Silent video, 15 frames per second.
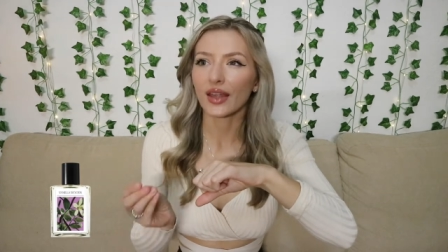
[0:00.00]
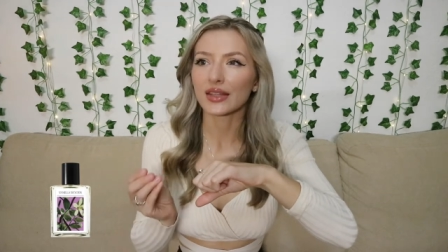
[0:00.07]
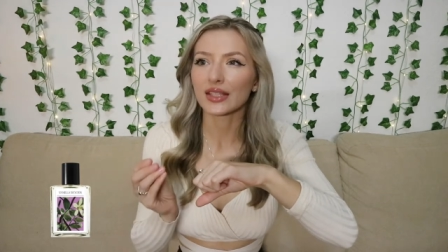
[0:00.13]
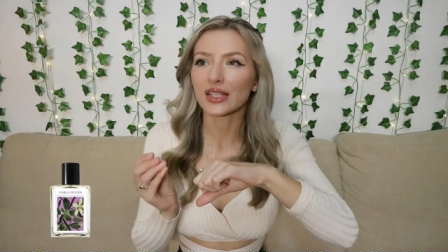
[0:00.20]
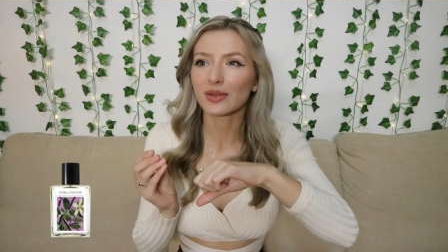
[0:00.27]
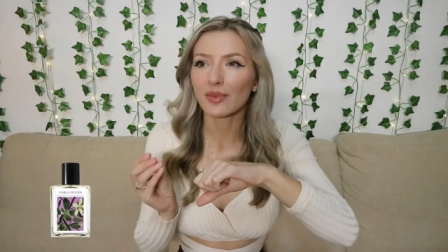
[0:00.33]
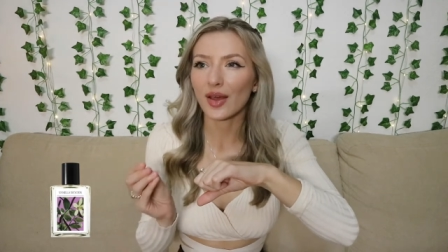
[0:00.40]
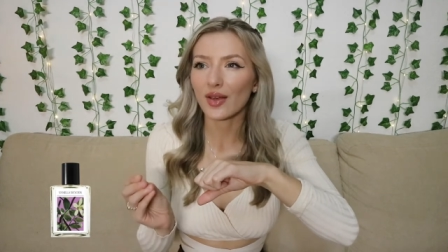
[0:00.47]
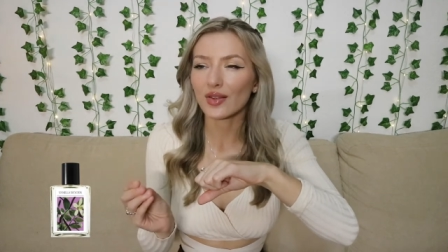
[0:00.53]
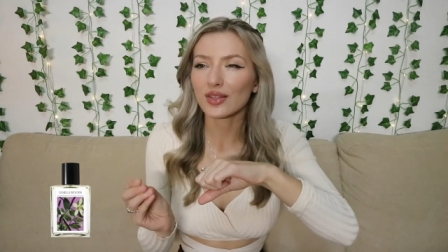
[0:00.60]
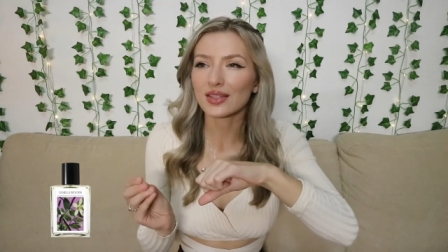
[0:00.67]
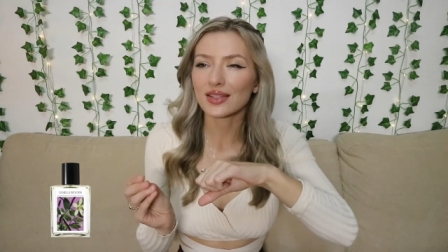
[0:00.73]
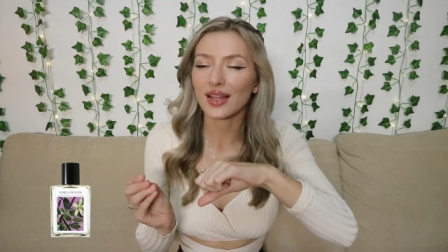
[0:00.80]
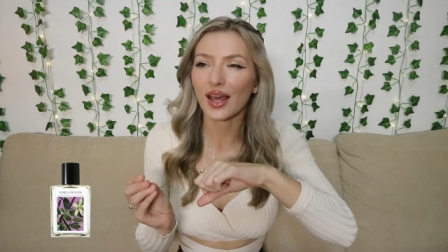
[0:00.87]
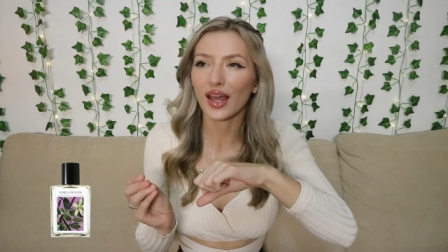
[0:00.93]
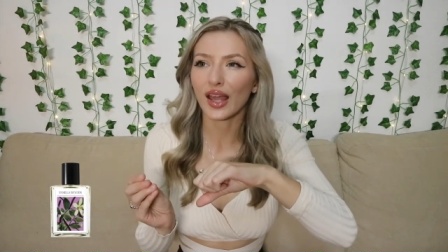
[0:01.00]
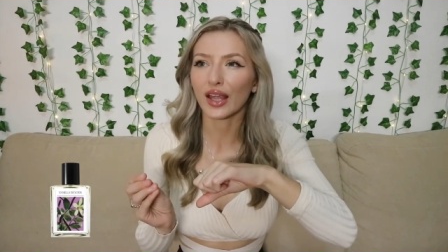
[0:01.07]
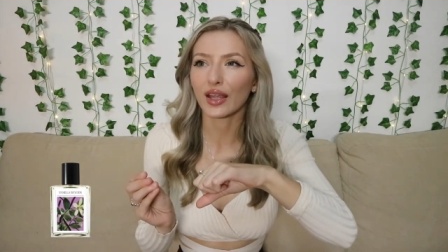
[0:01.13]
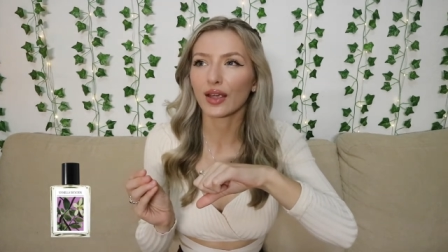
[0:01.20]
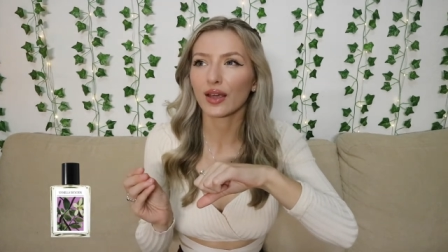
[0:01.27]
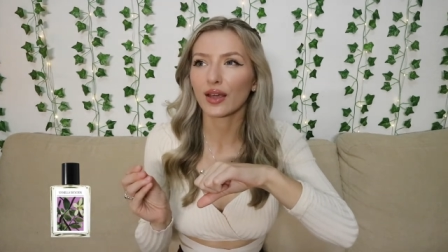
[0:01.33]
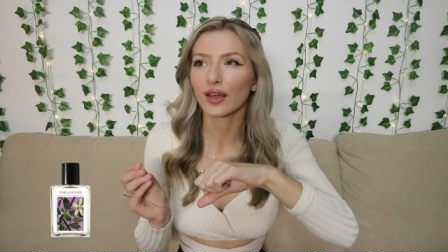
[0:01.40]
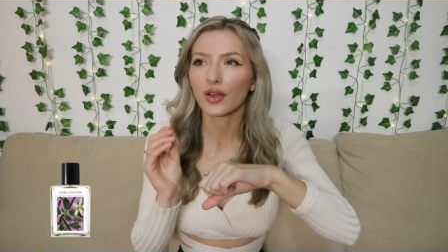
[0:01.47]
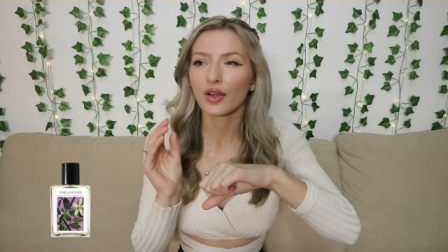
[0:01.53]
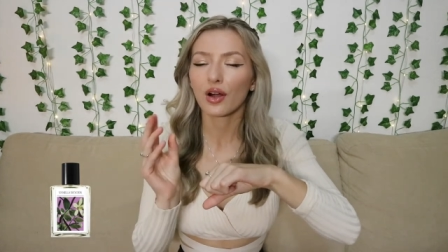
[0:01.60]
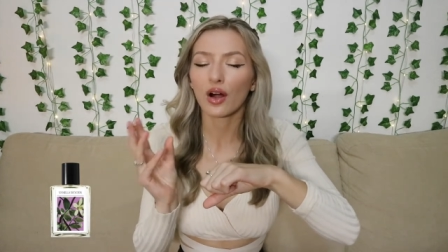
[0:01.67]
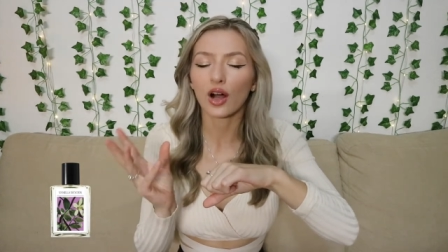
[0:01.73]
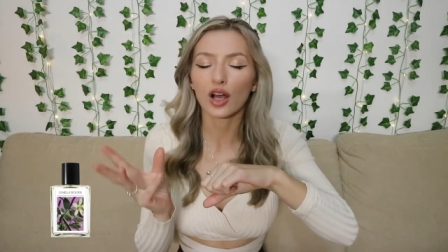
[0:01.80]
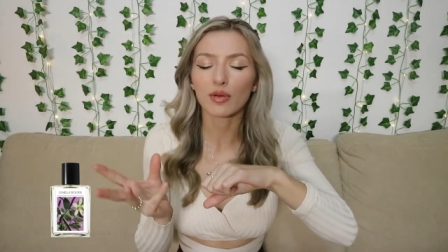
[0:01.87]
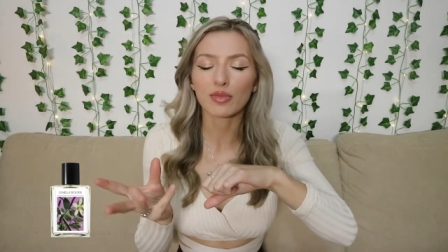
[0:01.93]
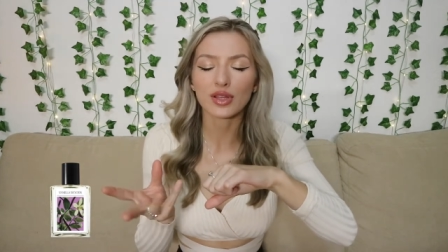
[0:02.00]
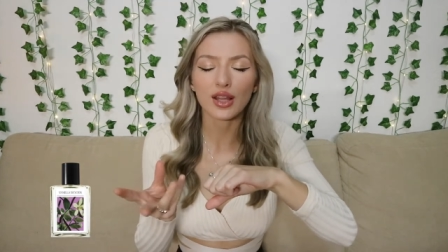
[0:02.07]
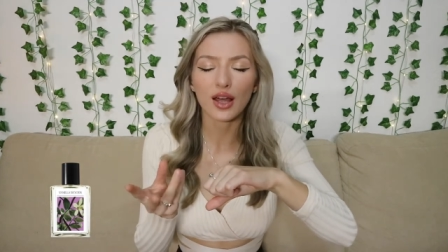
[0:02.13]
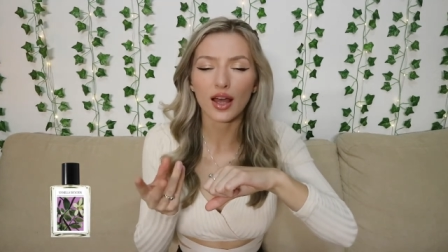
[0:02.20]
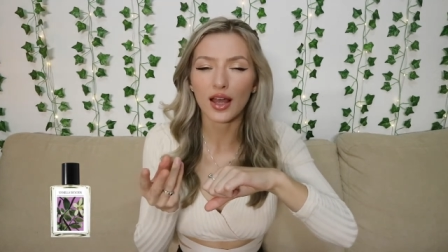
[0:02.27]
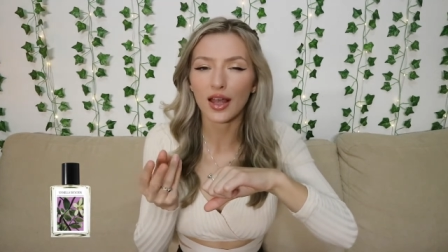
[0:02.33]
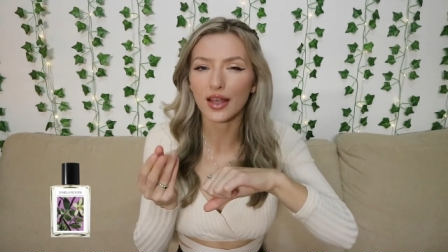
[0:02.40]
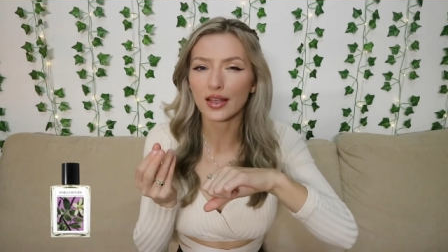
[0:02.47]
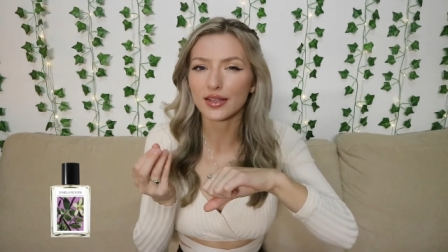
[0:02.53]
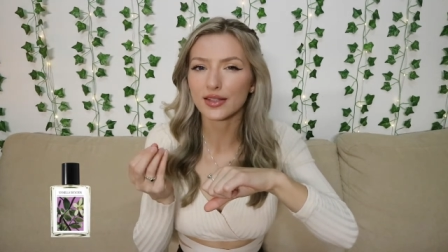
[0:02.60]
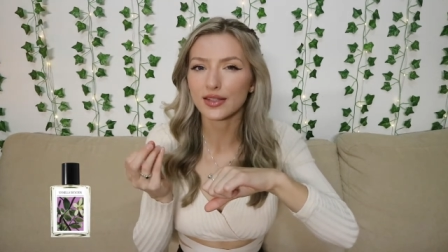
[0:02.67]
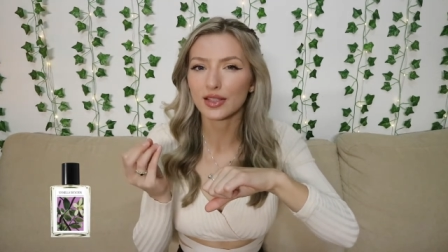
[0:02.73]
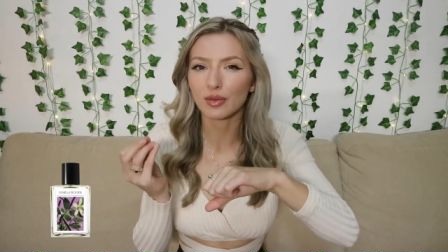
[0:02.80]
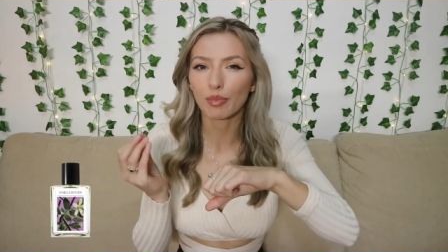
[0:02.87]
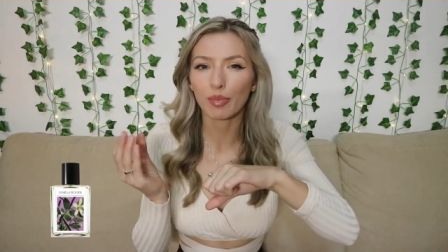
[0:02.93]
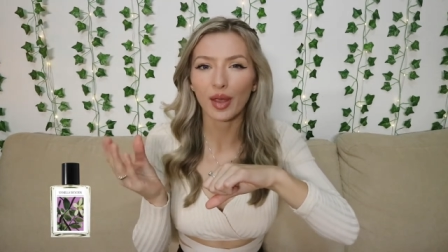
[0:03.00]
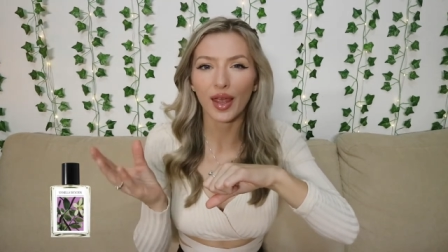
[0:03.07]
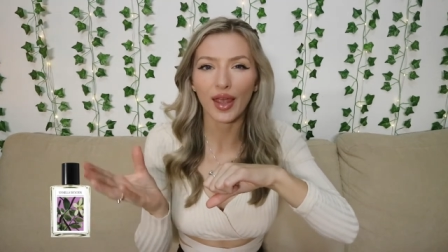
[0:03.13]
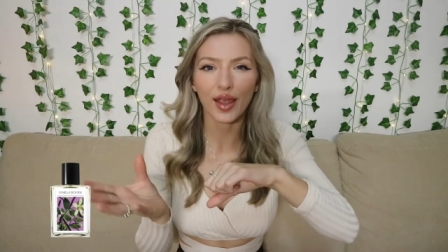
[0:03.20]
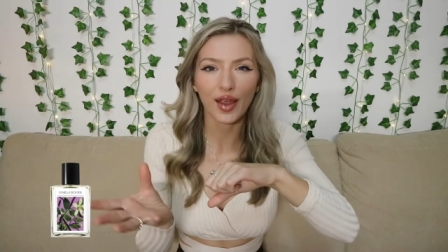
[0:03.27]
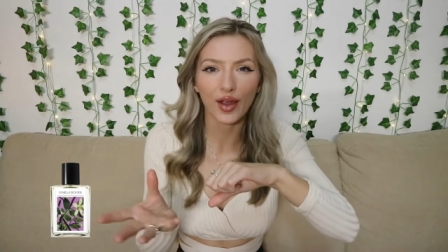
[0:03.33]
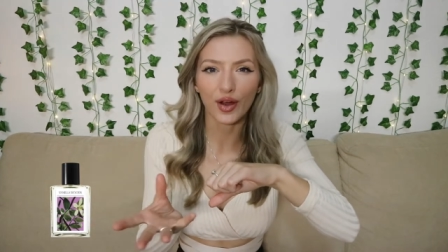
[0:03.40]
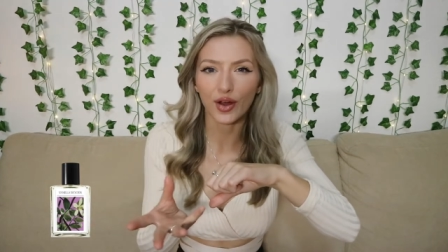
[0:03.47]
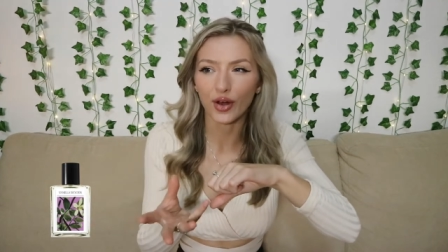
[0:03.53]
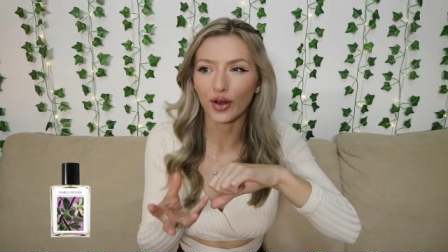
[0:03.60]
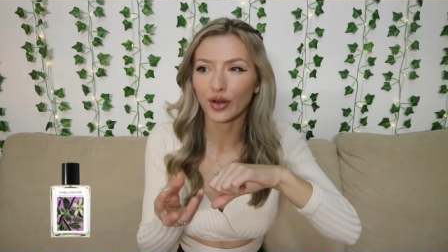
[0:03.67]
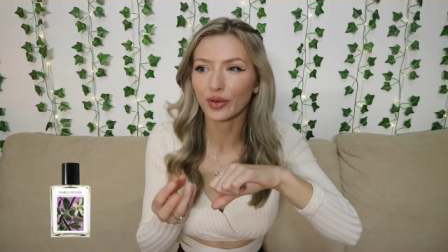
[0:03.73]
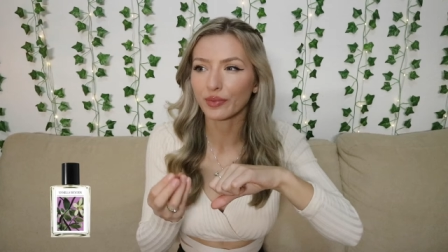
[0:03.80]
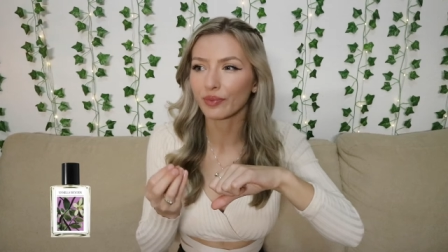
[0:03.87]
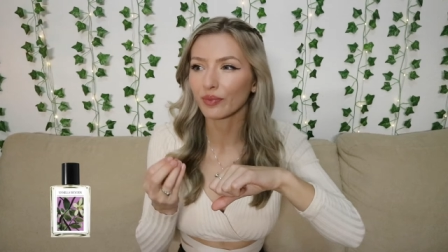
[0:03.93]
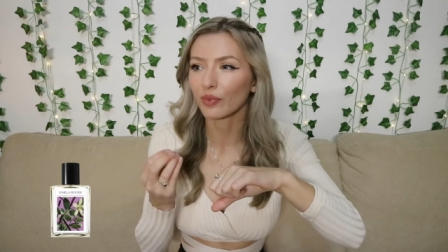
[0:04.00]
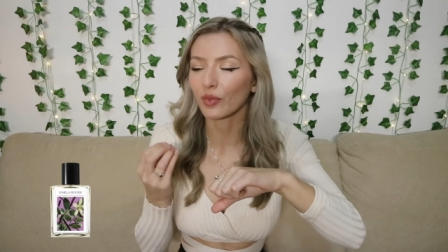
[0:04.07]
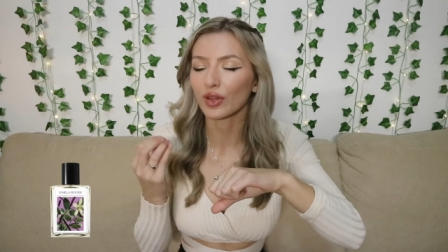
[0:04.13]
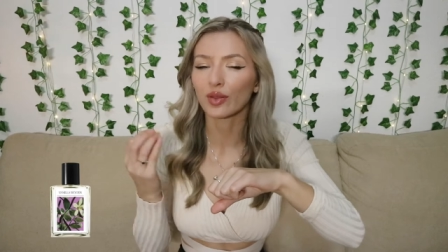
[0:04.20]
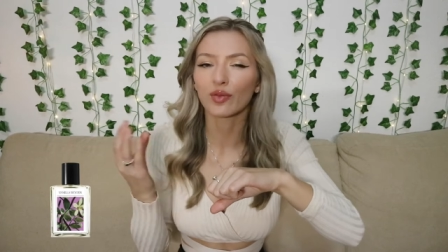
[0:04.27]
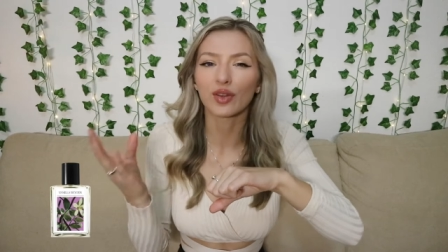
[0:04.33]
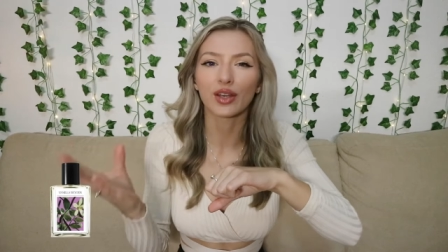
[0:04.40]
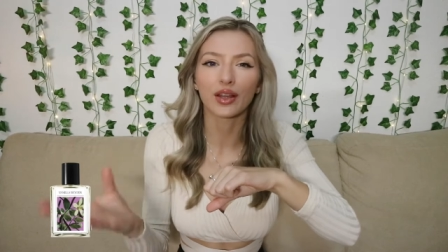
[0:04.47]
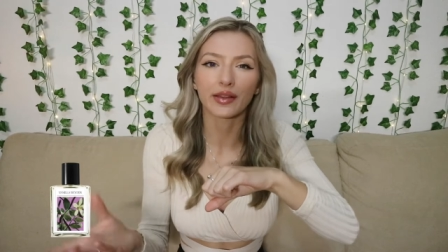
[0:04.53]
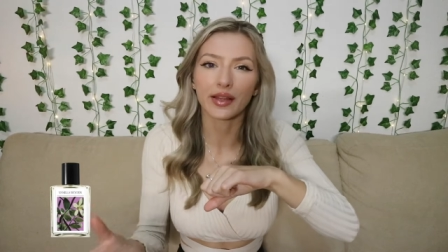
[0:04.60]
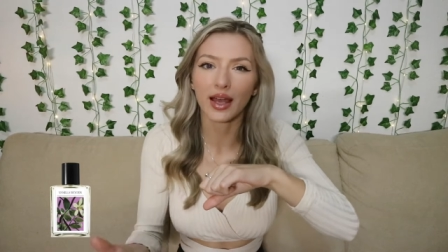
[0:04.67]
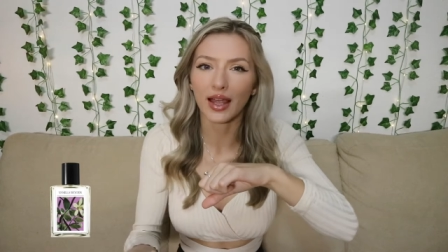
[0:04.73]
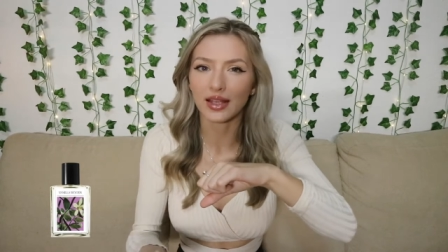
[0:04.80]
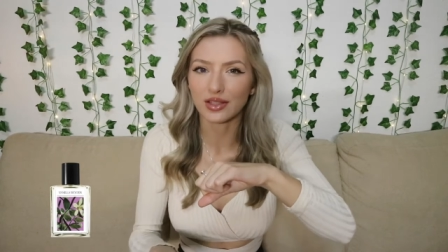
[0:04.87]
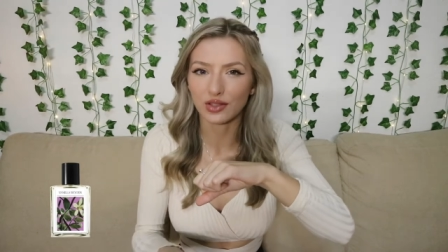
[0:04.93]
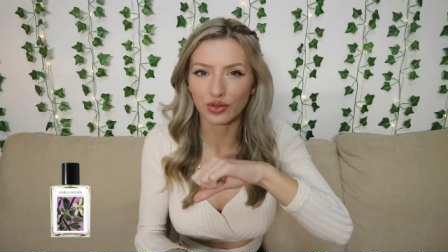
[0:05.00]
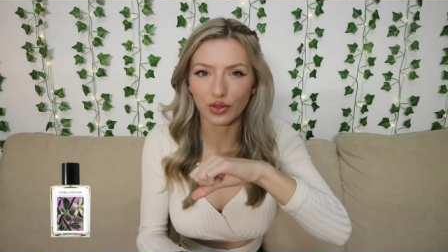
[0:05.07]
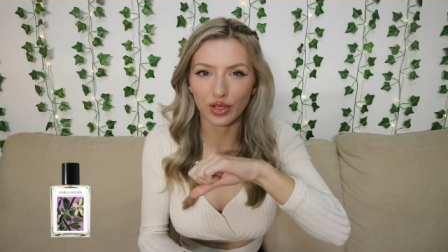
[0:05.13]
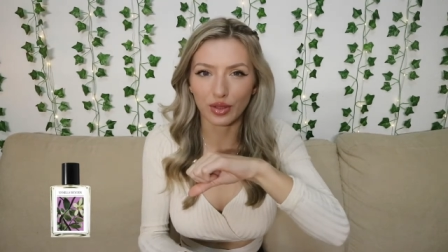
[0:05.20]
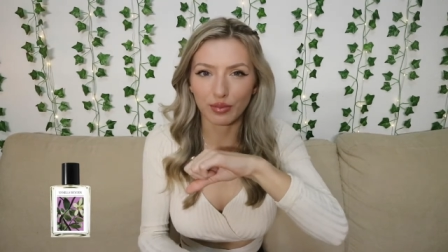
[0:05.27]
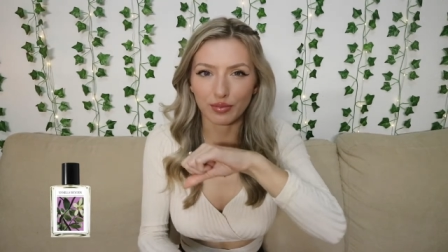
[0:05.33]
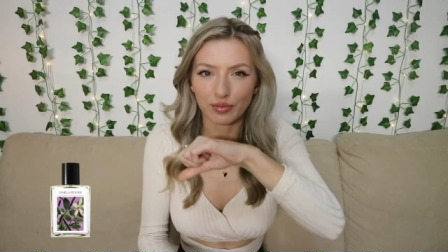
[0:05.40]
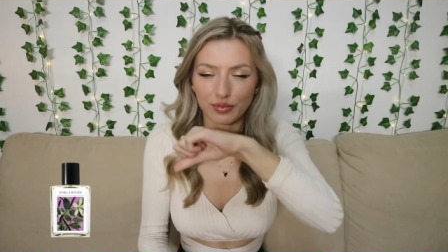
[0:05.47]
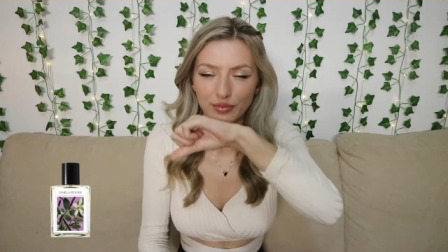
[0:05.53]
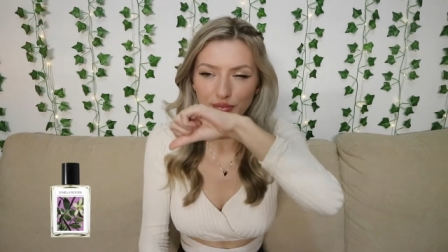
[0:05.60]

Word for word: It smells like caramelized pear with vanilla ice cream.